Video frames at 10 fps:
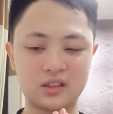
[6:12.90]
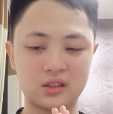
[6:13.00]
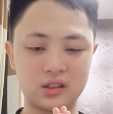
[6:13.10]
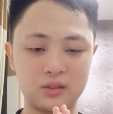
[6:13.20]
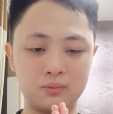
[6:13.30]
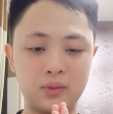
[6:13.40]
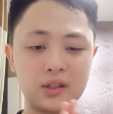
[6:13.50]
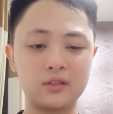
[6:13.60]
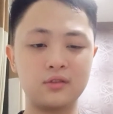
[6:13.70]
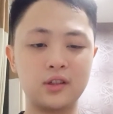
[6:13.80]
The
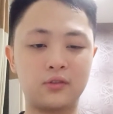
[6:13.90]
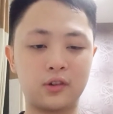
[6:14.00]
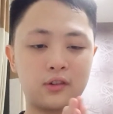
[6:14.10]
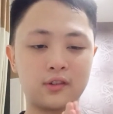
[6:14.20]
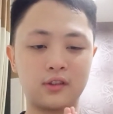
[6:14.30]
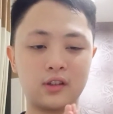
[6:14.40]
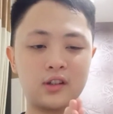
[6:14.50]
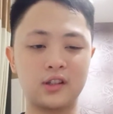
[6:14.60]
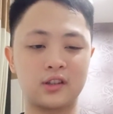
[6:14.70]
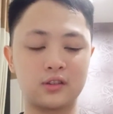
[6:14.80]
best way for you to
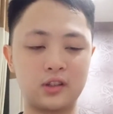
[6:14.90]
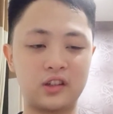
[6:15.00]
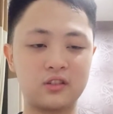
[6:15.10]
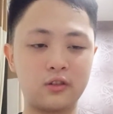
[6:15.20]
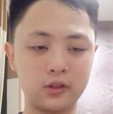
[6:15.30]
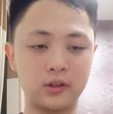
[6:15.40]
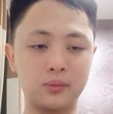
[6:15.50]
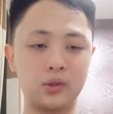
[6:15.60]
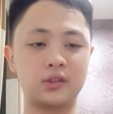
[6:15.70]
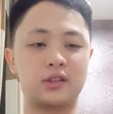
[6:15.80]
learn it is through the
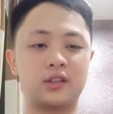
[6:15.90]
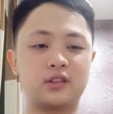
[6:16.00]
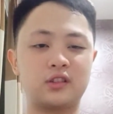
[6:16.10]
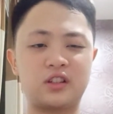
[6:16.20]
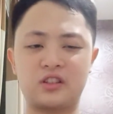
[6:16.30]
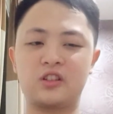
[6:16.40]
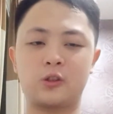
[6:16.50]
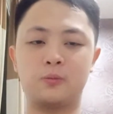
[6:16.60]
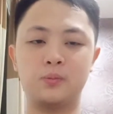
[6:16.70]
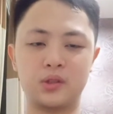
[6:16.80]
books. There's a lot
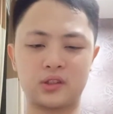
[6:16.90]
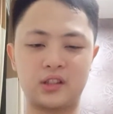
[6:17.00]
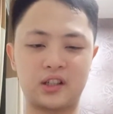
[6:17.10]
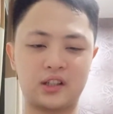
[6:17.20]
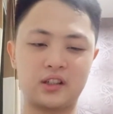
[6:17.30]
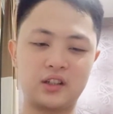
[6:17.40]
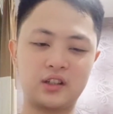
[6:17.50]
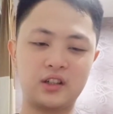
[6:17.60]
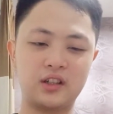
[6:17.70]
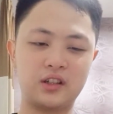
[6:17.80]
of books like
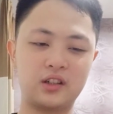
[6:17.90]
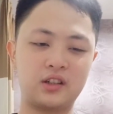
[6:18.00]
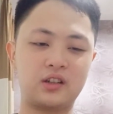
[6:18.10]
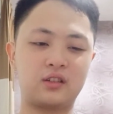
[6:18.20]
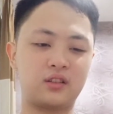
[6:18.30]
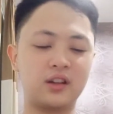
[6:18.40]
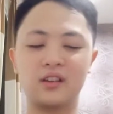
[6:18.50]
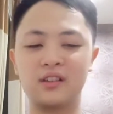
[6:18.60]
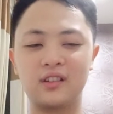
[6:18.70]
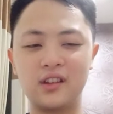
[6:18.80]

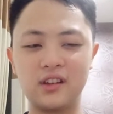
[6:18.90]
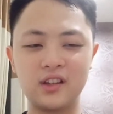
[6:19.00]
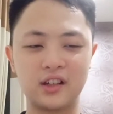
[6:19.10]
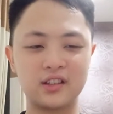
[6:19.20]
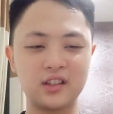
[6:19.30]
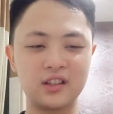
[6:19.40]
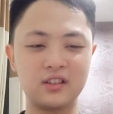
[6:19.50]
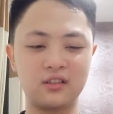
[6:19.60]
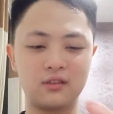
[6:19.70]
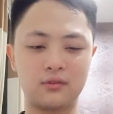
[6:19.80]
Genki, I
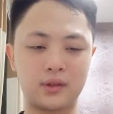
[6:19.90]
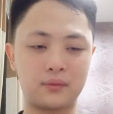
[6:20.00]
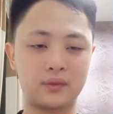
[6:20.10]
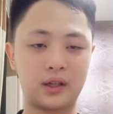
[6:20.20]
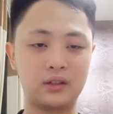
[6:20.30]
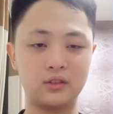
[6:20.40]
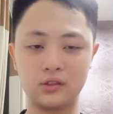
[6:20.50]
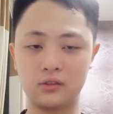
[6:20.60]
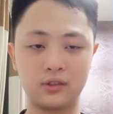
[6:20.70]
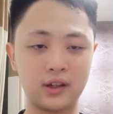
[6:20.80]
think from I don't
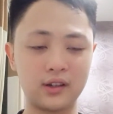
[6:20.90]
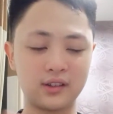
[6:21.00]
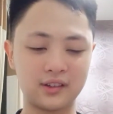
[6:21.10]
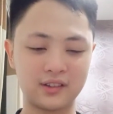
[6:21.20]
know where,